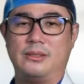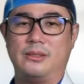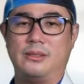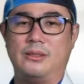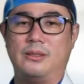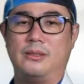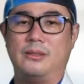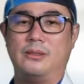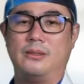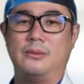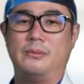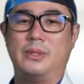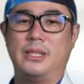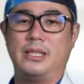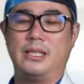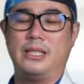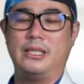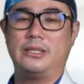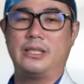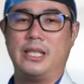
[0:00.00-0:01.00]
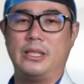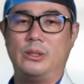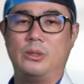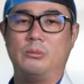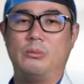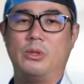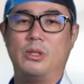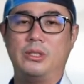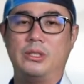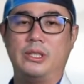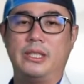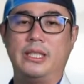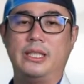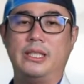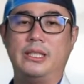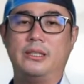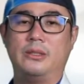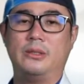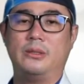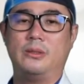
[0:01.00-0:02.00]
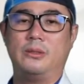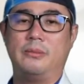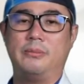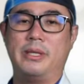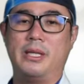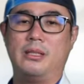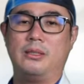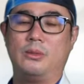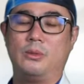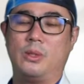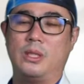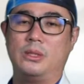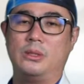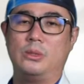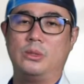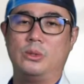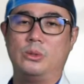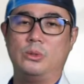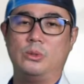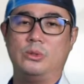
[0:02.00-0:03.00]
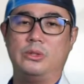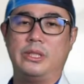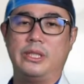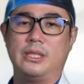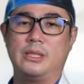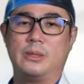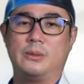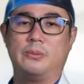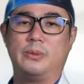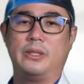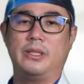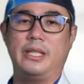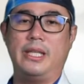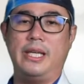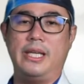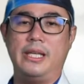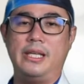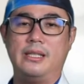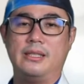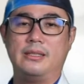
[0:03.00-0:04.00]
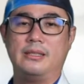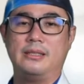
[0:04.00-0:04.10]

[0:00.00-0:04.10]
But I try to moderate it to about 1 to 2 drinks per day.